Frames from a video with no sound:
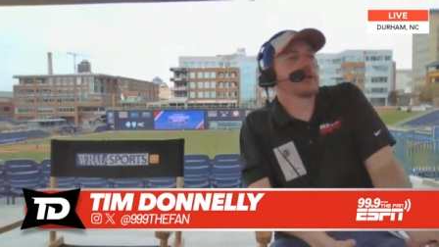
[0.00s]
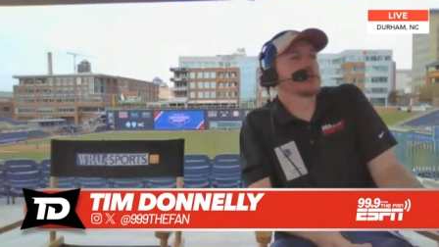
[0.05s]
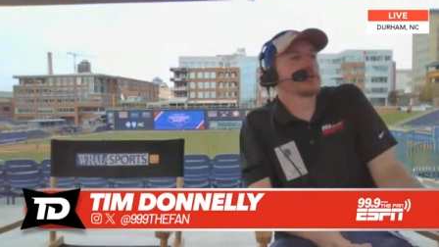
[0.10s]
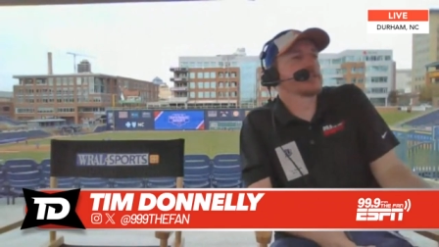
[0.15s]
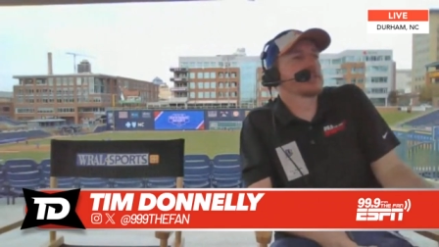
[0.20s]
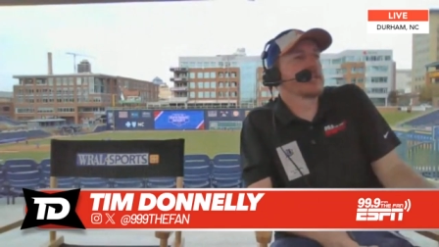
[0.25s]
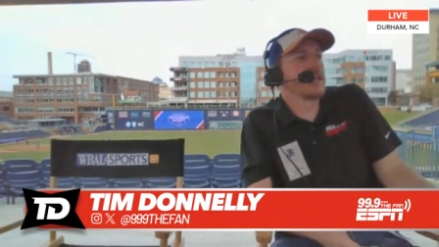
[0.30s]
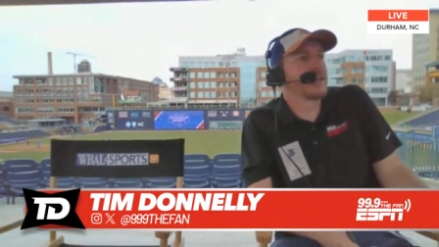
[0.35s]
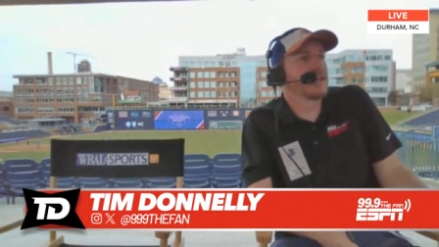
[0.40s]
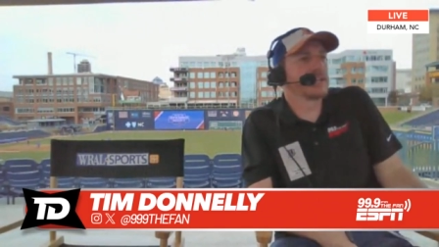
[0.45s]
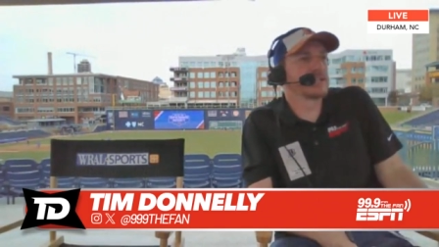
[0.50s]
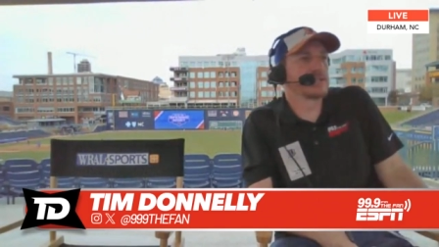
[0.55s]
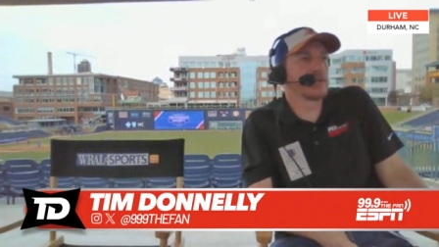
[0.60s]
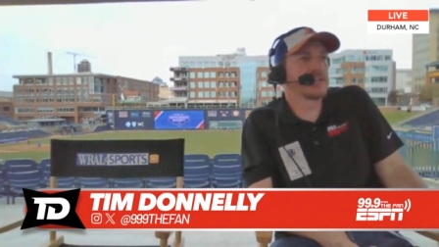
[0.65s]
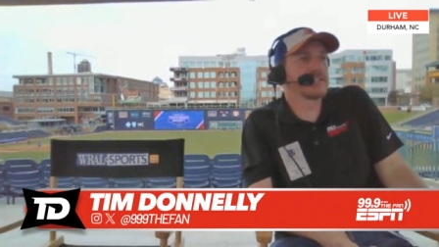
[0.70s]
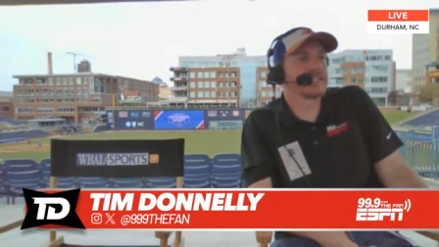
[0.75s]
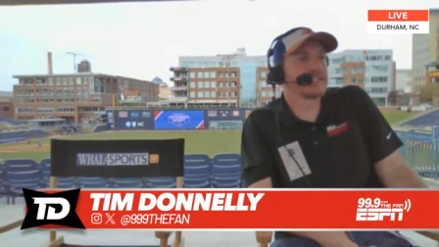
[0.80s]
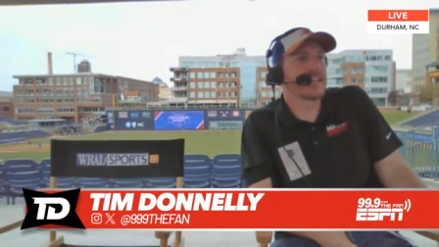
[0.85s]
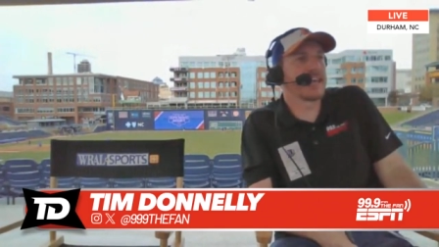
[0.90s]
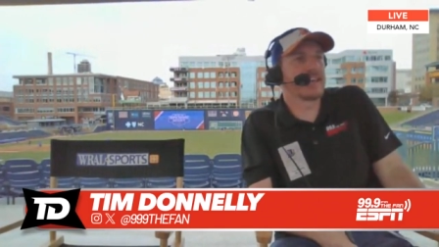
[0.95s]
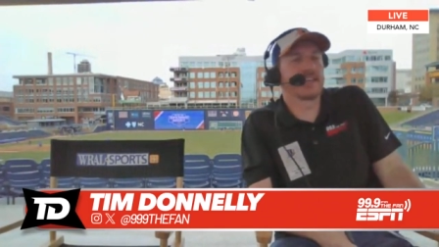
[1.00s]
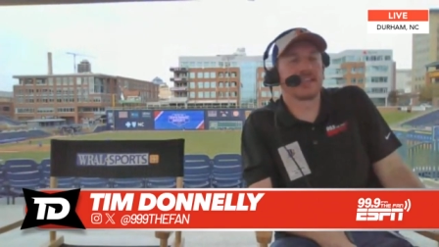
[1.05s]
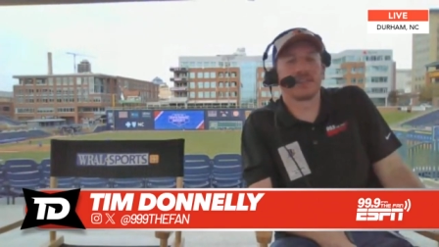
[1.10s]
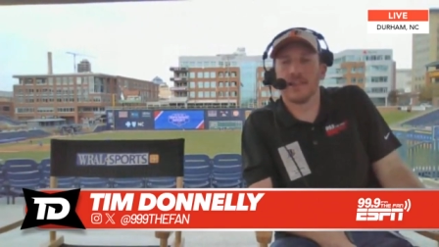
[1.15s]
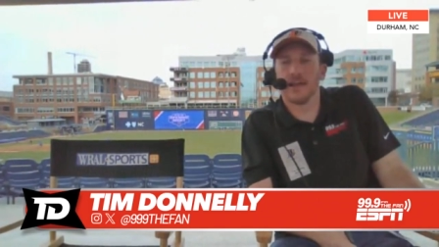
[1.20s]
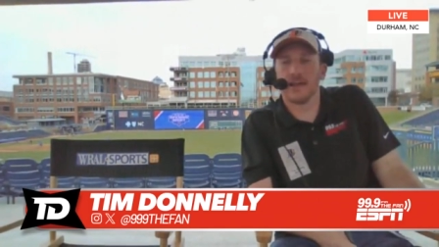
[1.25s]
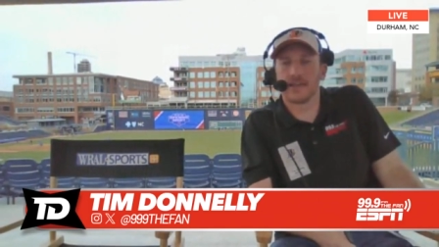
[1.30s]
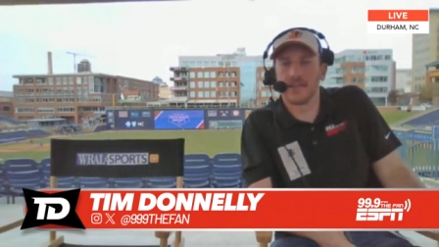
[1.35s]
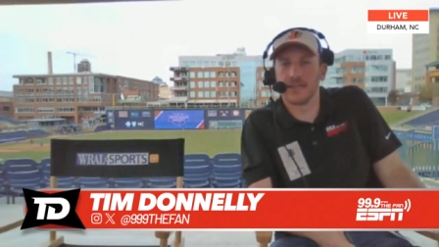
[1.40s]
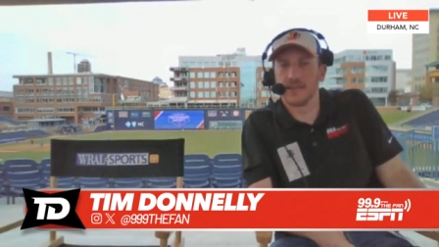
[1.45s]
you're saying it's us getting
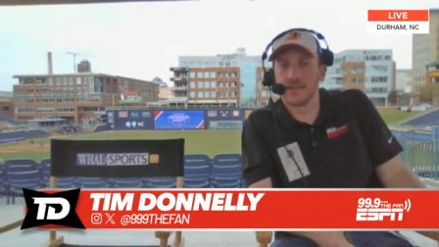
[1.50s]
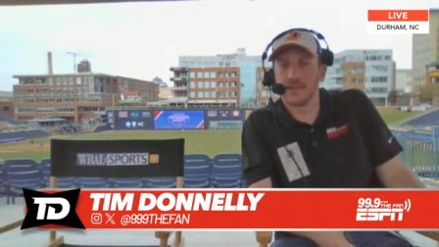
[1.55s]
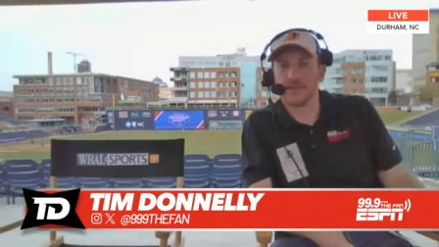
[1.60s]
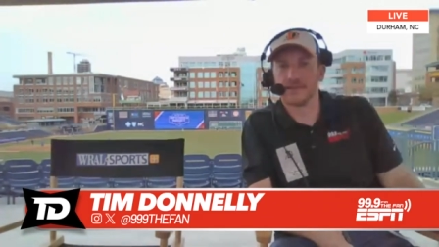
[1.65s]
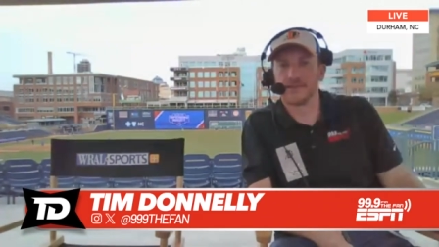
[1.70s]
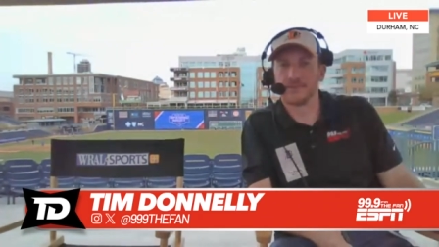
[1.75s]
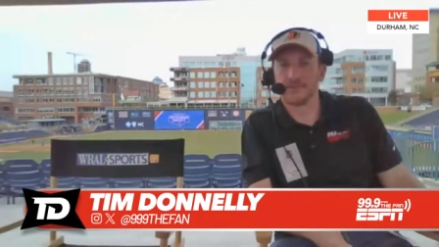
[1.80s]
lucky.